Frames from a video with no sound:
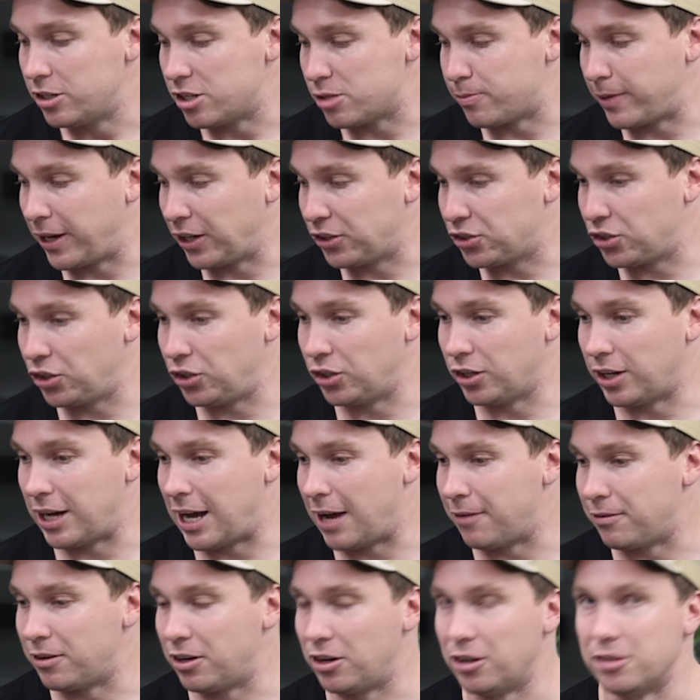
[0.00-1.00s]
Just make sure you're not
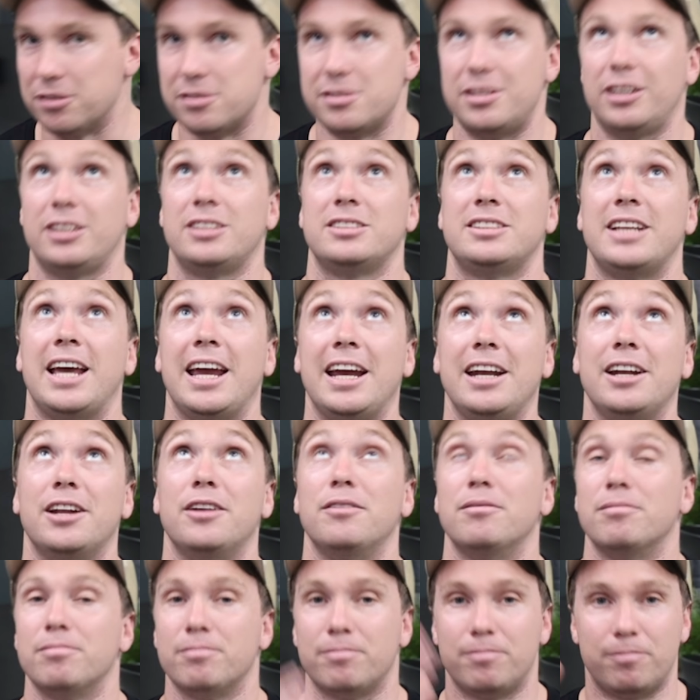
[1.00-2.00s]
having it on
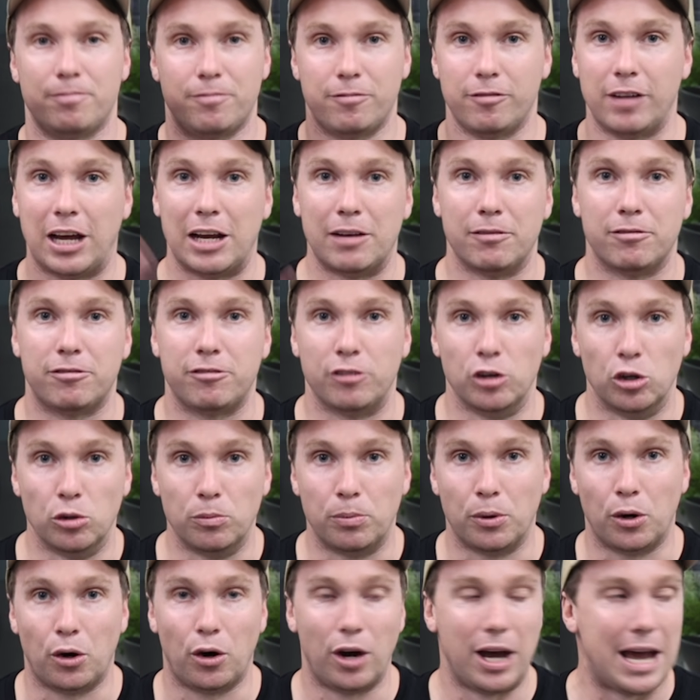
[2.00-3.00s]
16 and full
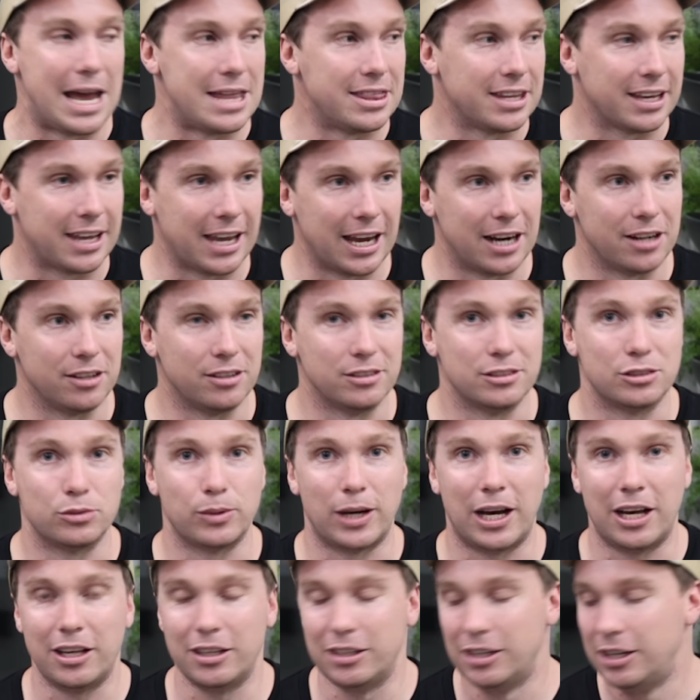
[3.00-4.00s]
bore, and the kettle as
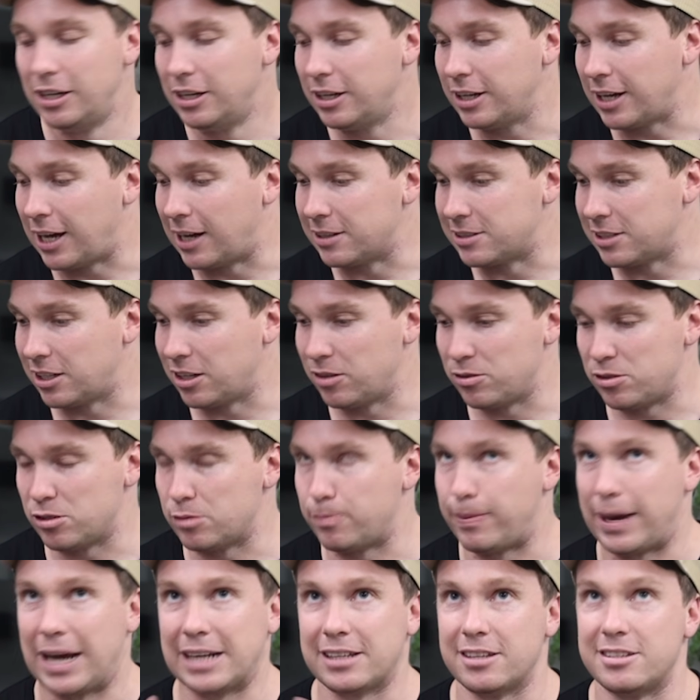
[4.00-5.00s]
well. Sometimes
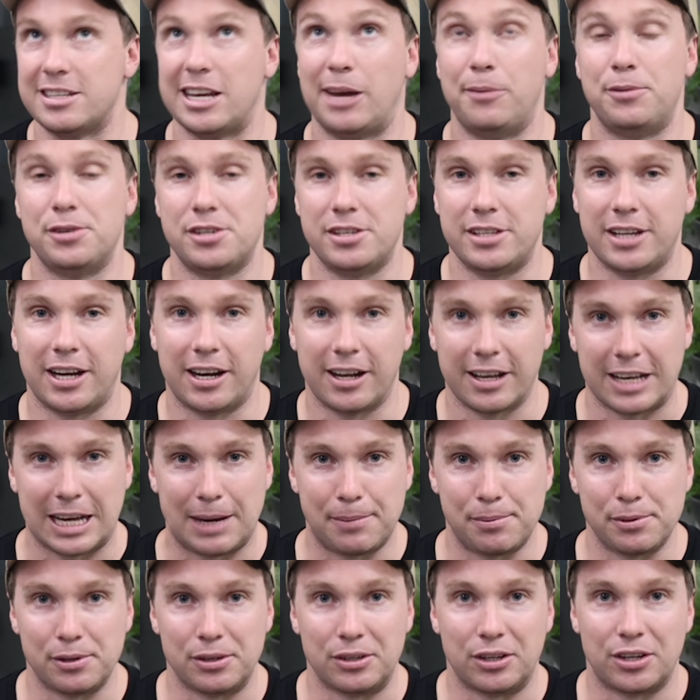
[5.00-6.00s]
just back the temperature down a
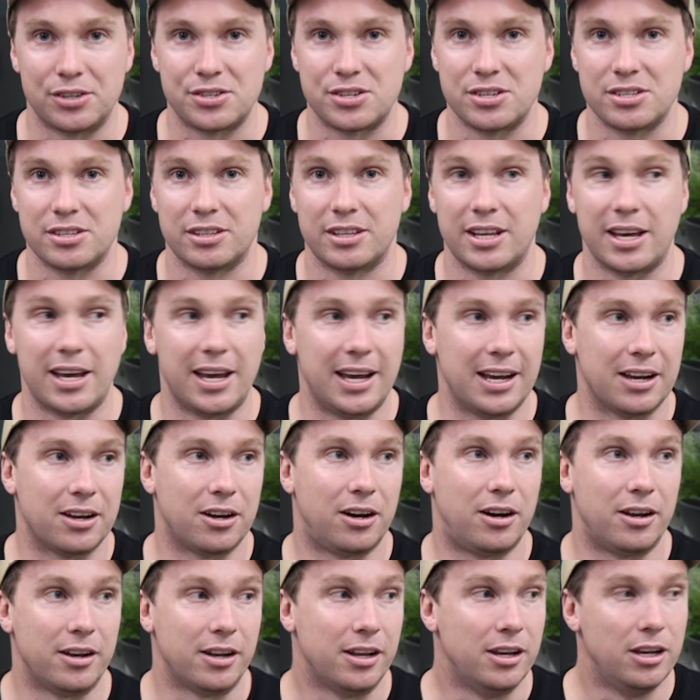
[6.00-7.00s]
couple of notches on the
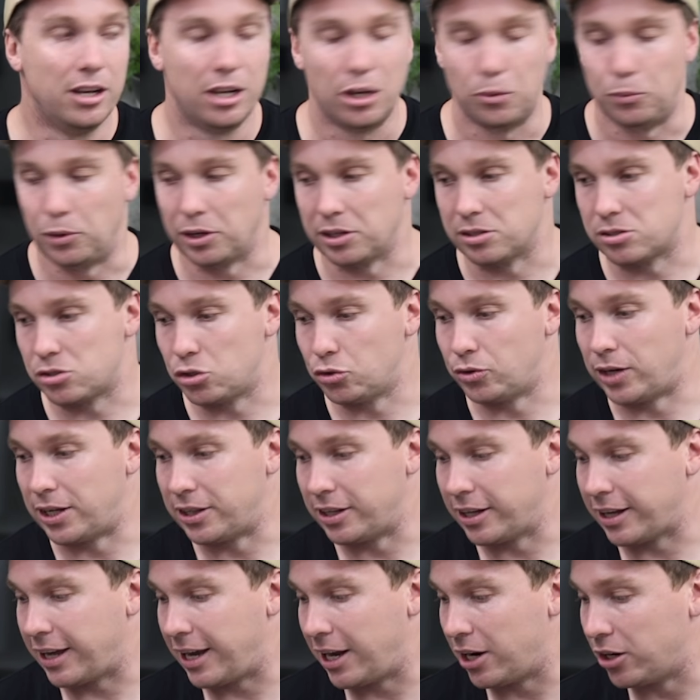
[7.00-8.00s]
aircon. We can still run
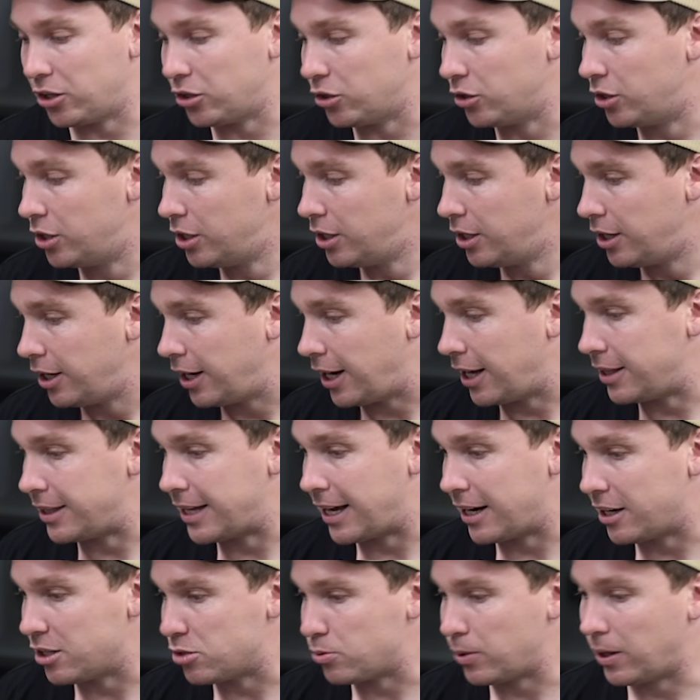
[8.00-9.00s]
the kettle and
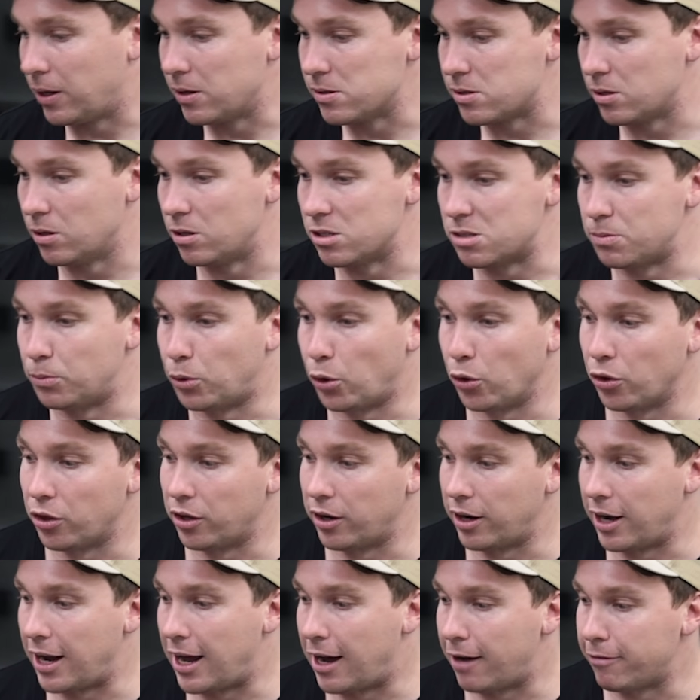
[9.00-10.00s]
that as well, so it's more
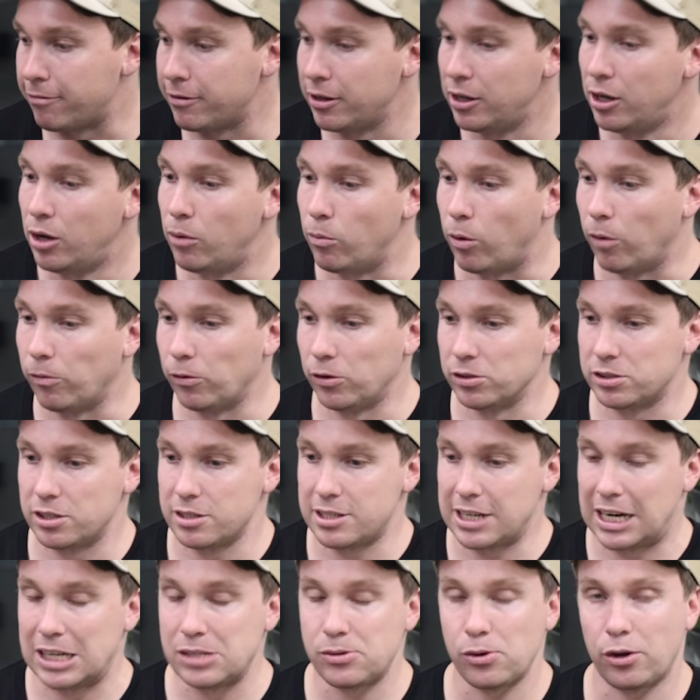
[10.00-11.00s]
than enough. What we've also
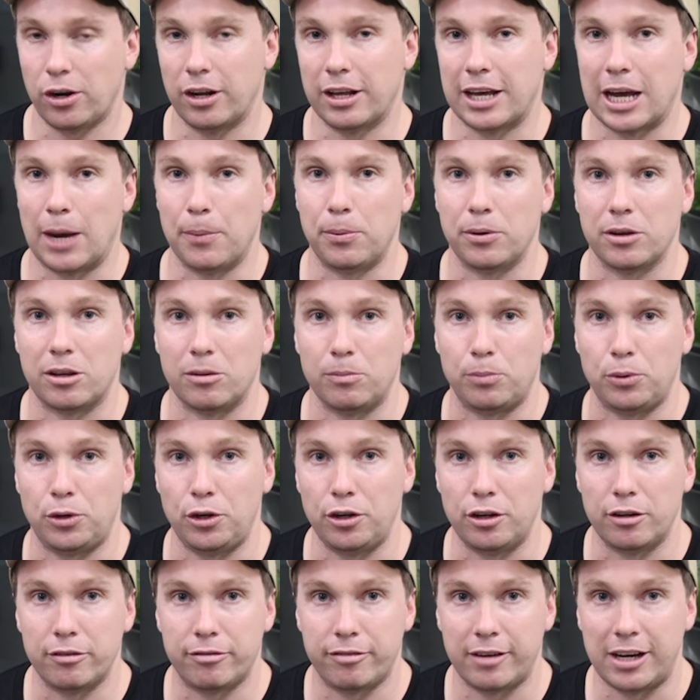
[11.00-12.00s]
done is we've got a couple of
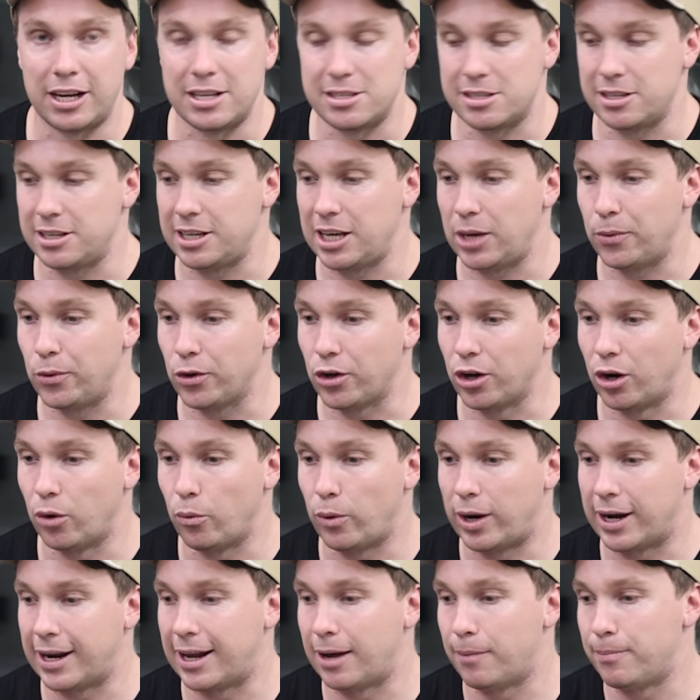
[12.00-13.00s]
computer fans in here. We've got
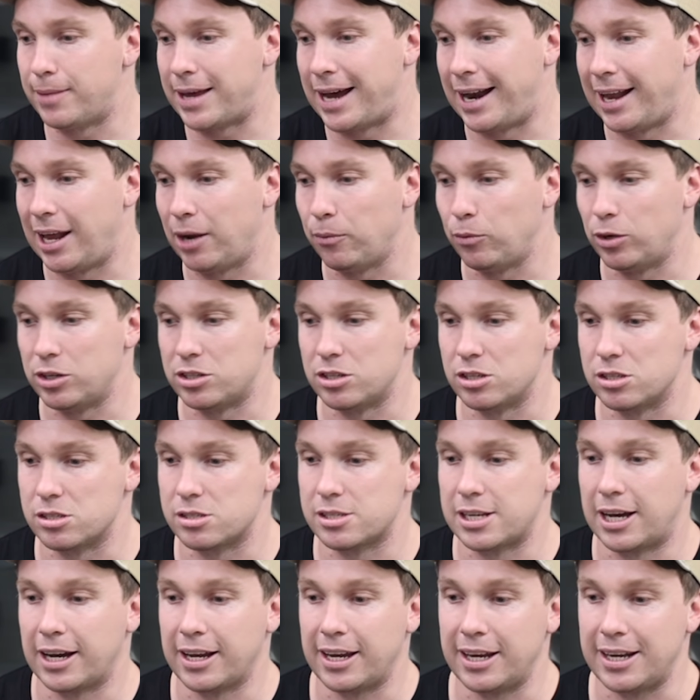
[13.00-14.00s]
one up that end, which is
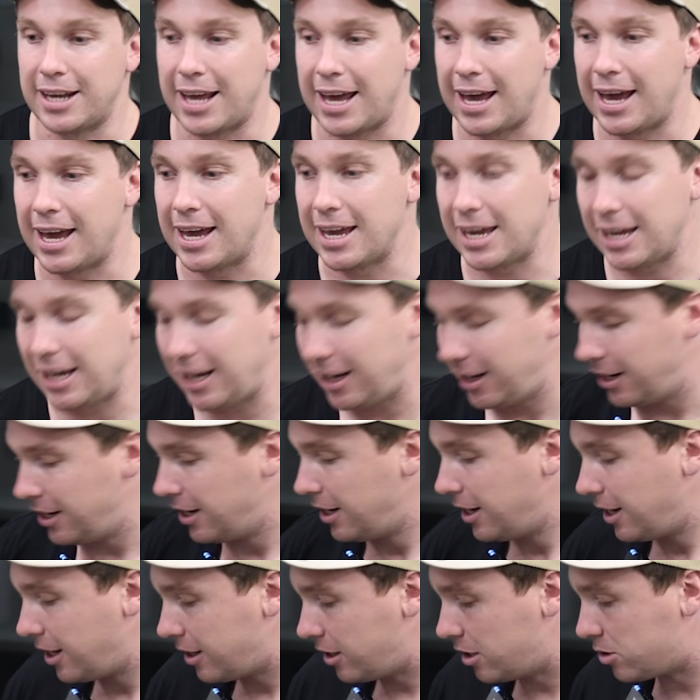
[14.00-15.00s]
sucking air in.
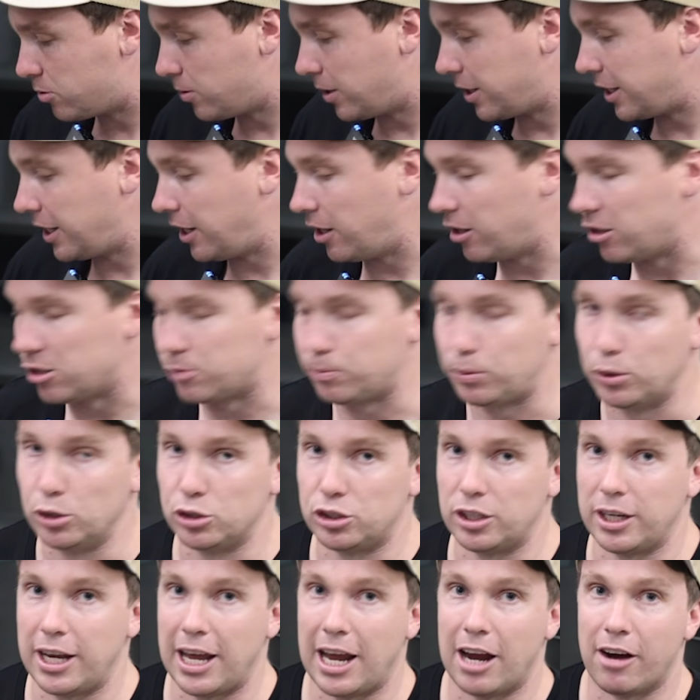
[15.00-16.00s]
This one here is
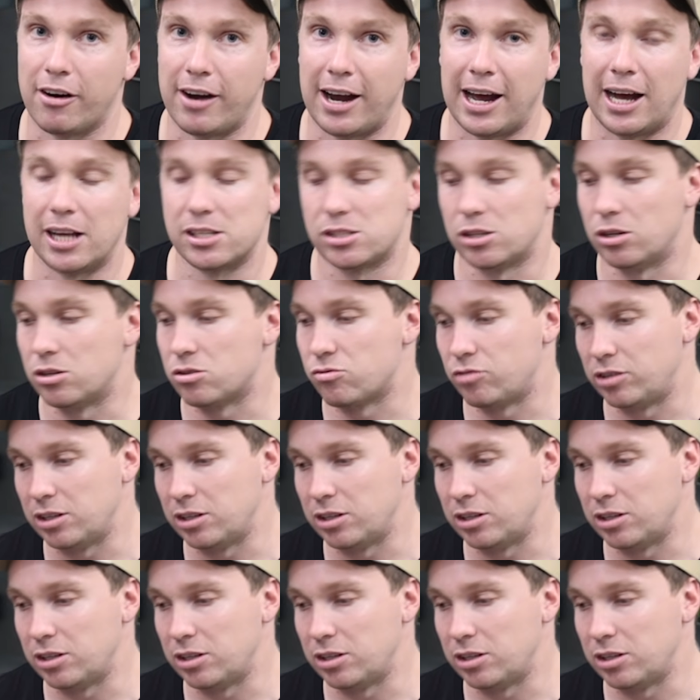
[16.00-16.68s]
pushing air out, so it's